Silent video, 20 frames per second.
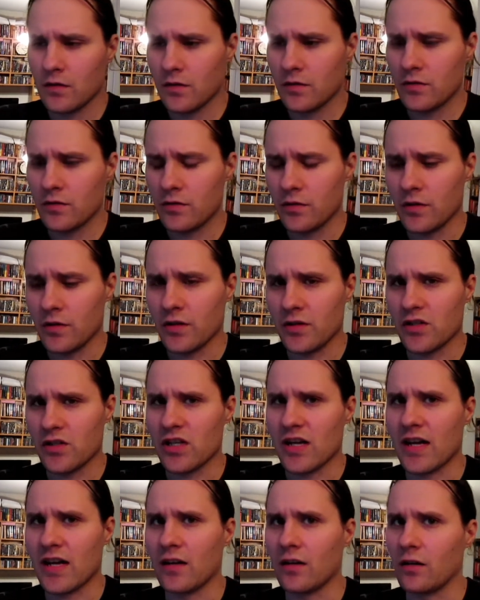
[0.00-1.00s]
to her
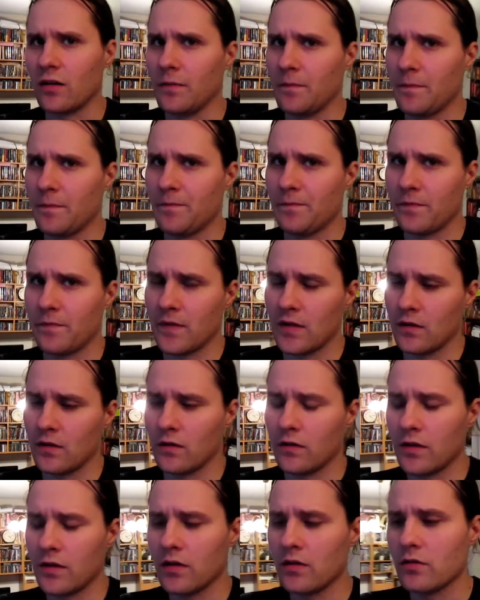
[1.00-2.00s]
channel
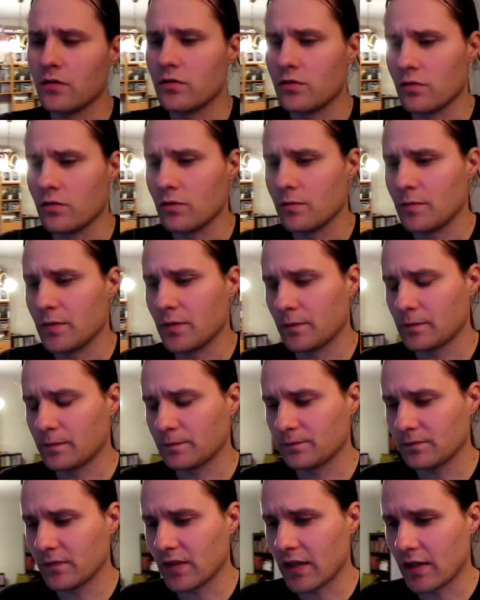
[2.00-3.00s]
on YouTube,
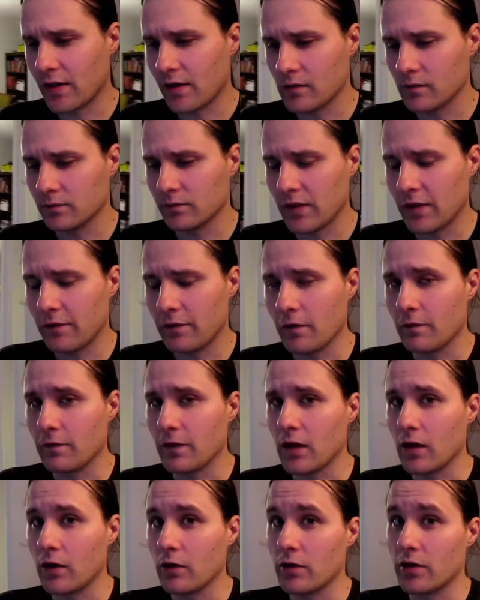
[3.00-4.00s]
and if you
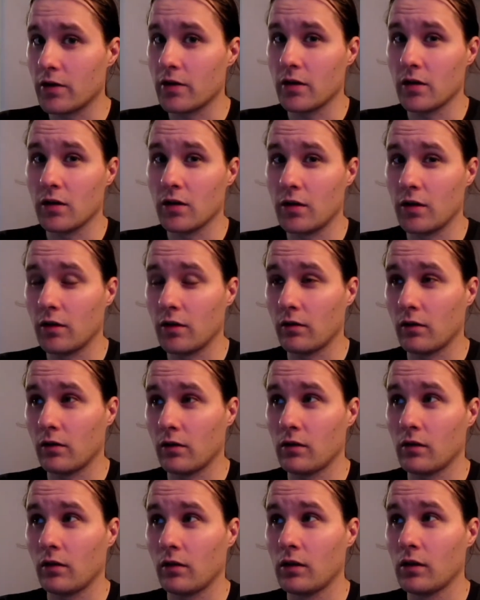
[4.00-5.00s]
follow her on
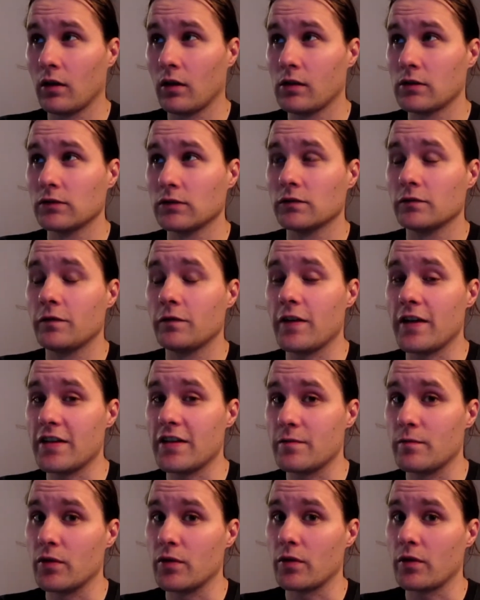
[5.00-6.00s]

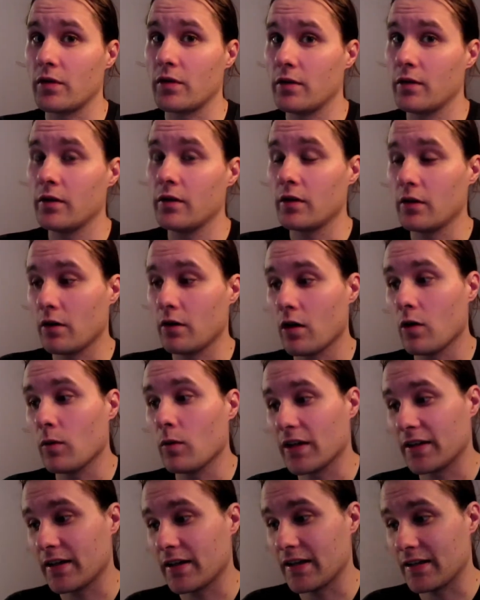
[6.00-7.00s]
Facebook, you know
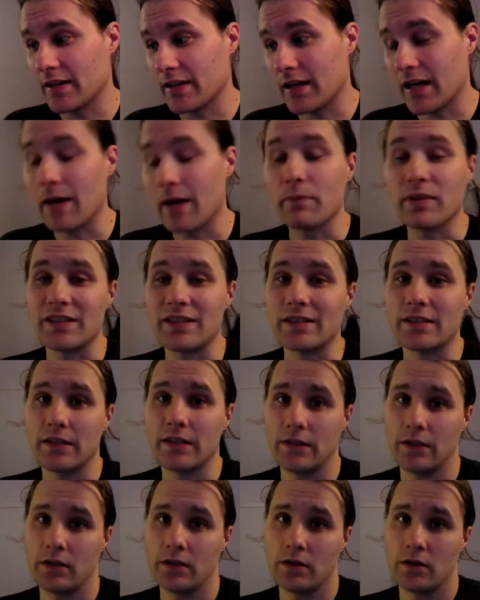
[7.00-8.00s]
what had happened,
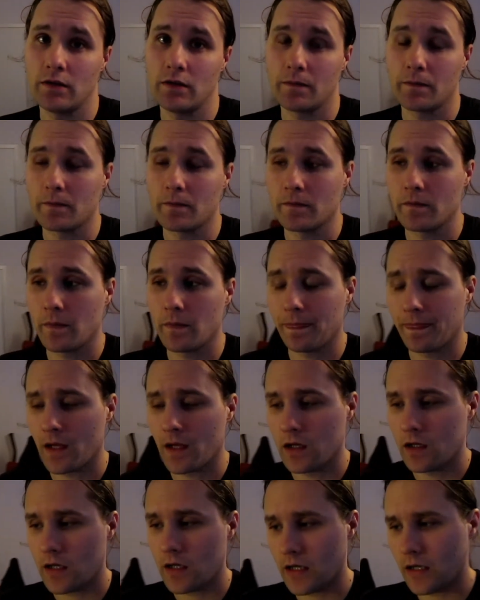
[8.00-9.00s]

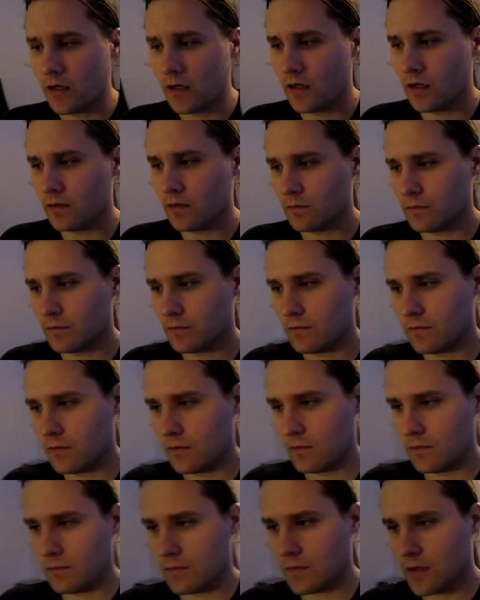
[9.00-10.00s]
and
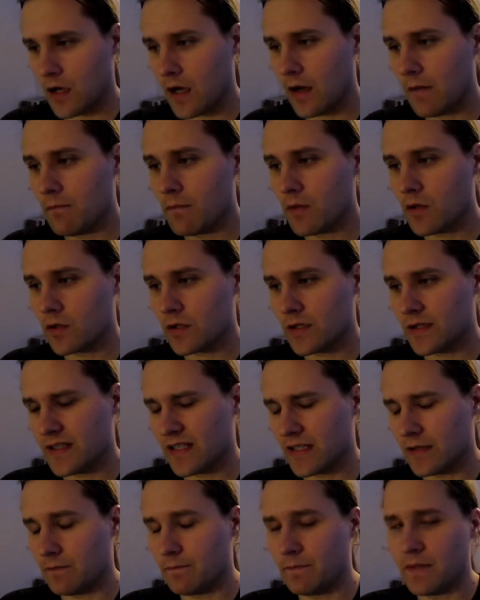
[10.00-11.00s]
I'm more
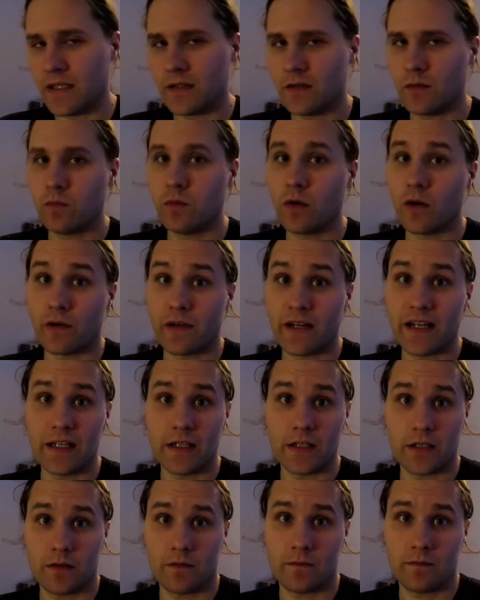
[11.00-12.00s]
than a bit
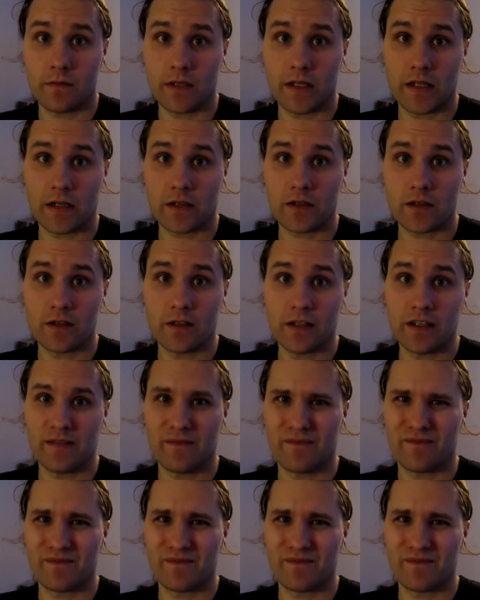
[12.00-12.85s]
worried actually,